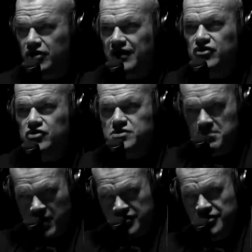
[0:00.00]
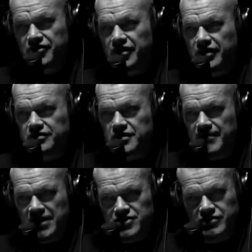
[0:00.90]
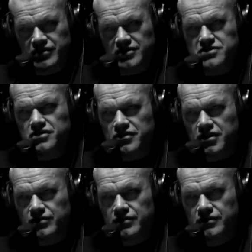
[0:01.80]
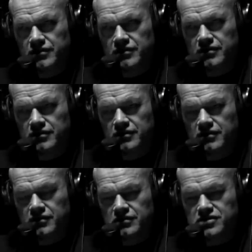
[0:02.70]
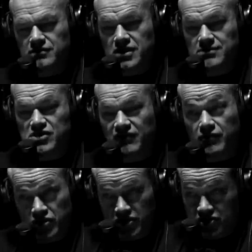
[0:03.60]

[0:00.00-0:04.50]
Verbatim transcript: all you have to do is monitor it to yeah. make sure it doesn't grow. Yeah. Sometimes you have to put it